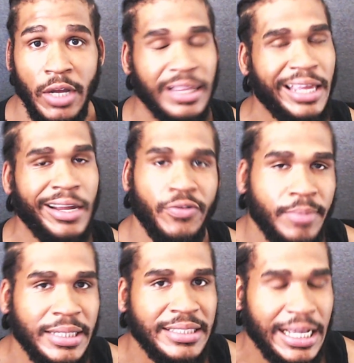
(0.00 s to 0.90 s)
They don't even
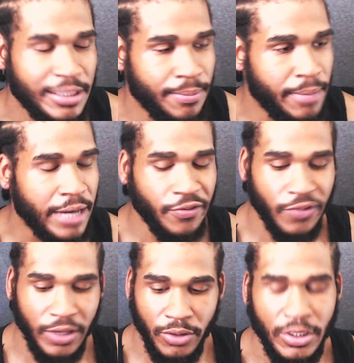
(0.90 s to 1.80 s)
be touching
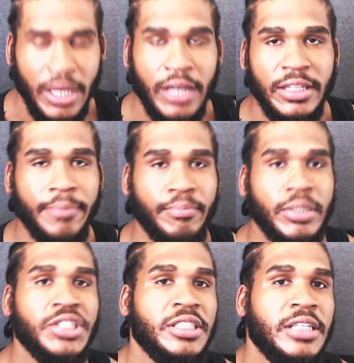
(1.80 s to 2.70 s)
battlefields. Did
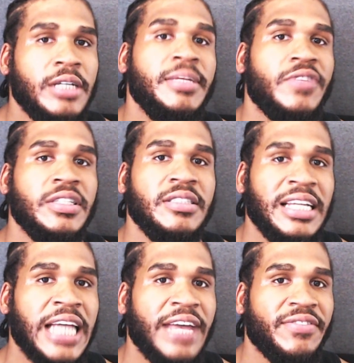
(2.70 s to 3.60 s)
Bush and them even touch
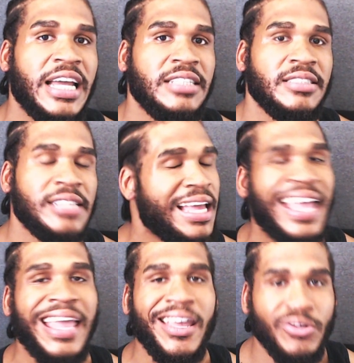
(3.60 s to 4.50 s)
Afghanistan?
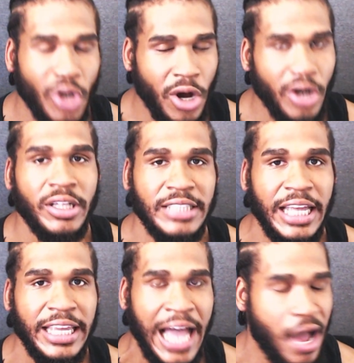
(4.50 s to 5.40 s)
Hell no, because they
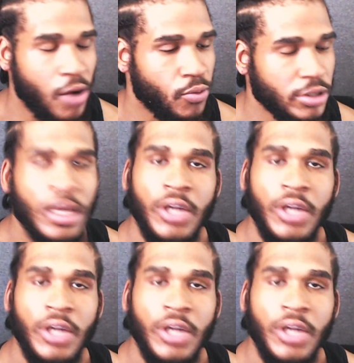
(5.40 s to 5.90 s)
cowards.